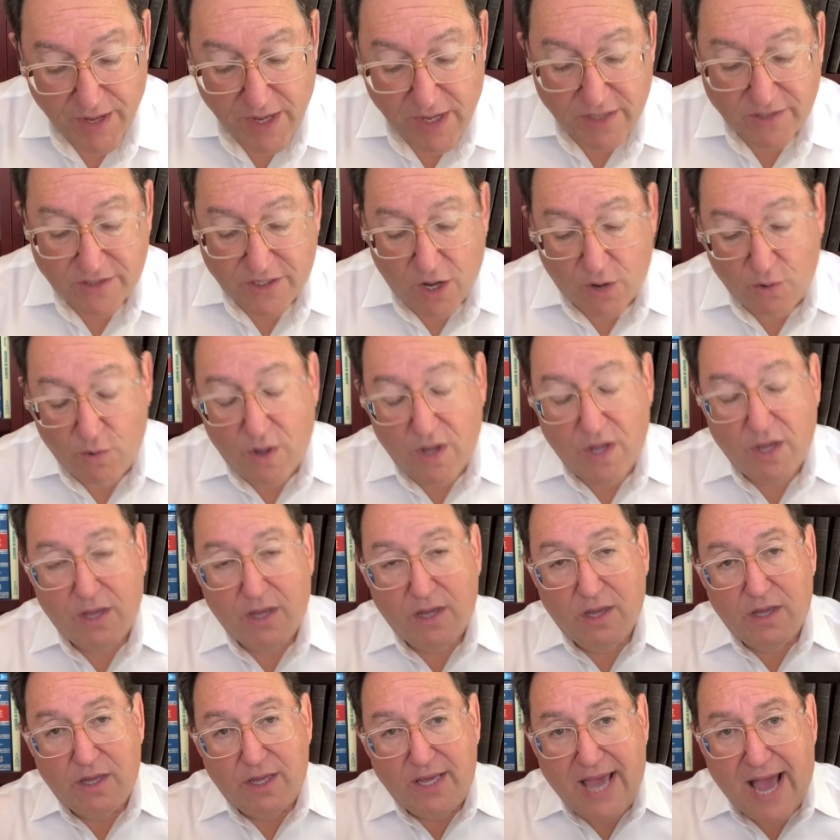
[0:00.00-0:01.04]
So
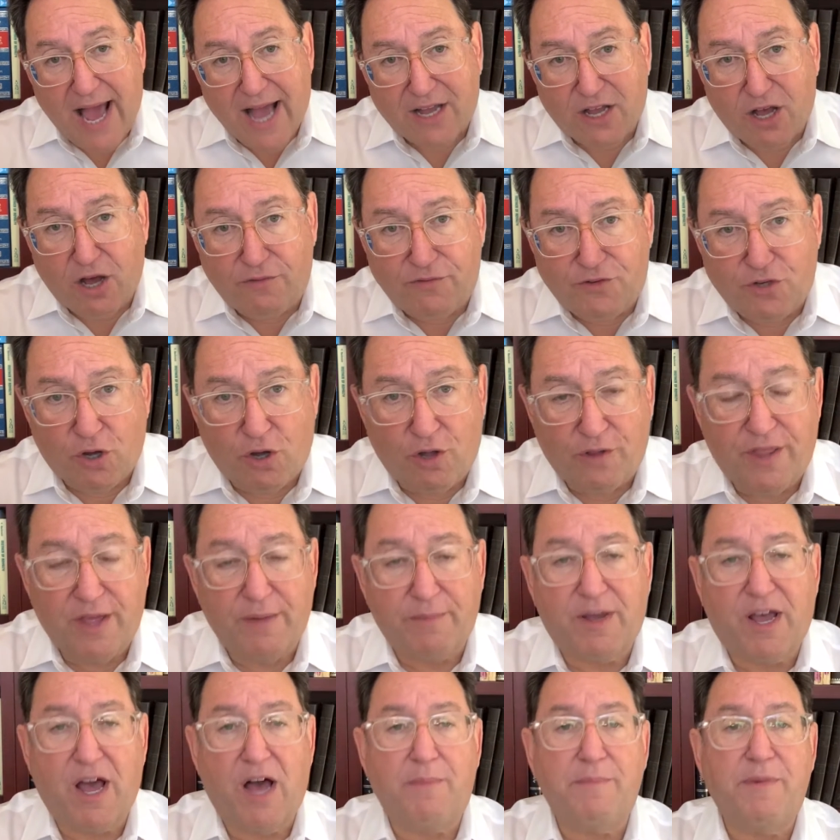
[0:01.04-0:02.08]
Yaakov told them,
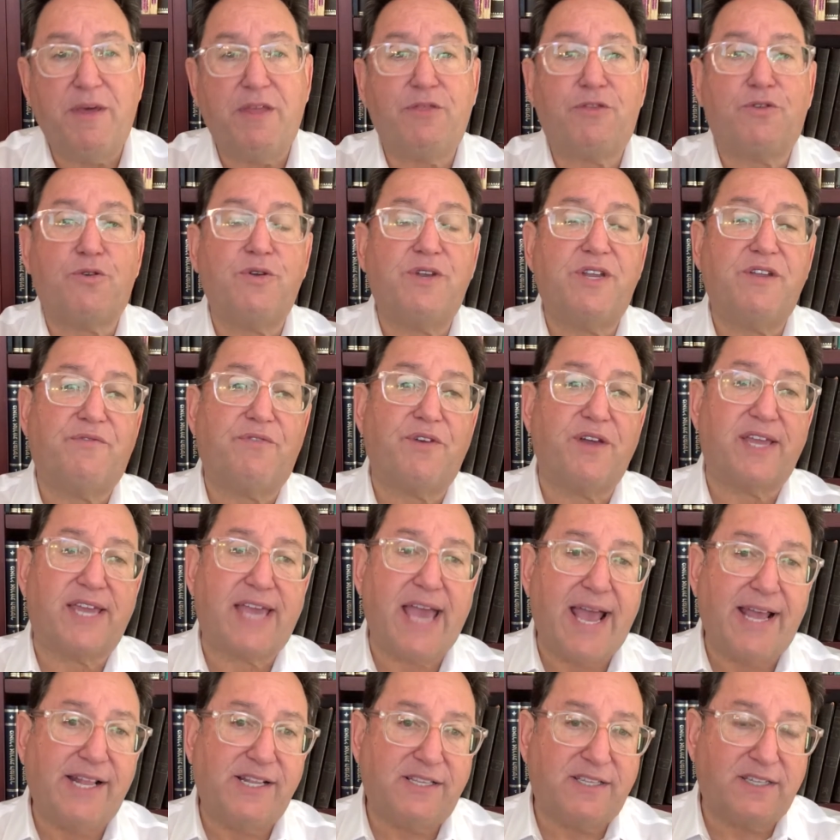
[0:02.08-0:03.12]
come in through different
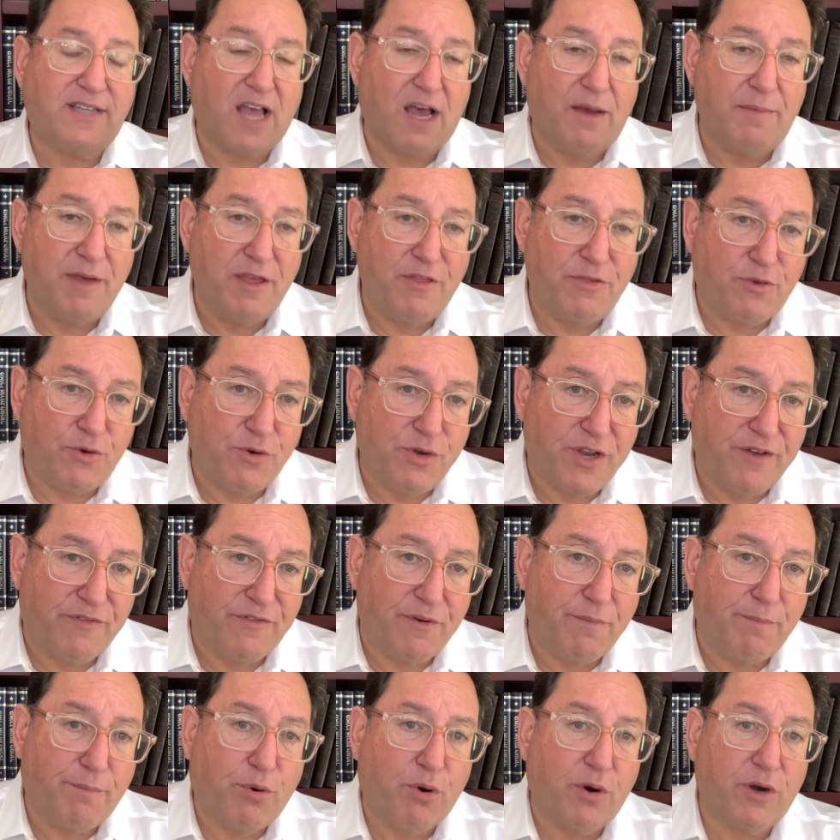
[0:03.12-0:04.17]
gates, come in through
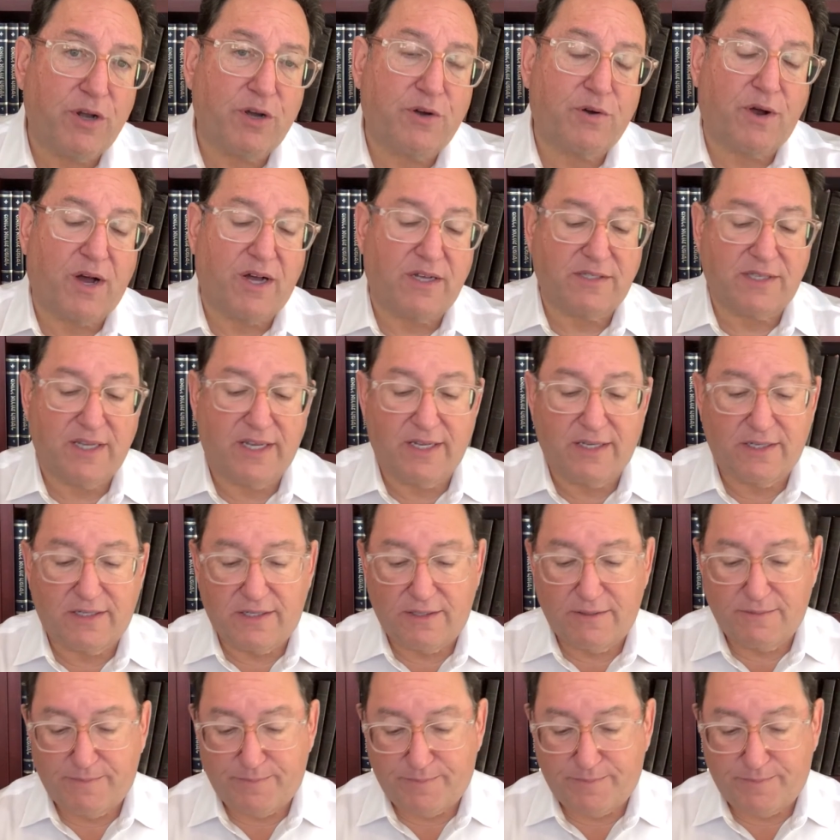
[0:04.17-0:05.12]
different border crossings.